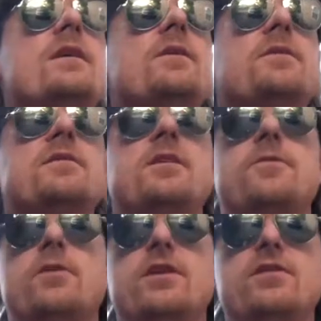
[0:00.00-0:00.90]
It was a
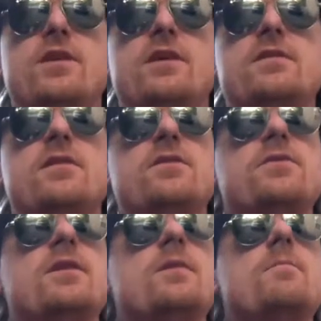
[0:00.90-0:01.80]
42 ounce of
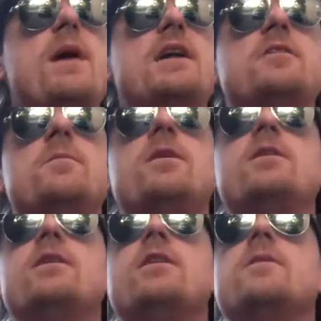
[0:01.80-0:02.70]
Magnum malt
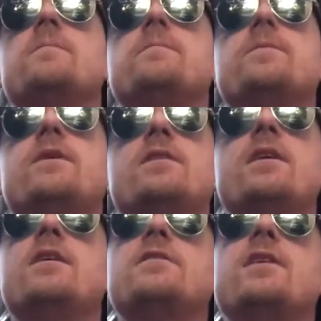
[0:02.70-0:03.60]
liquor. I was
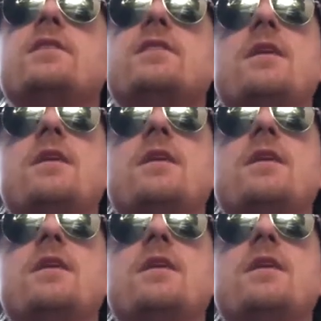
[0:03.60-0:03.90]
like, oh, so I just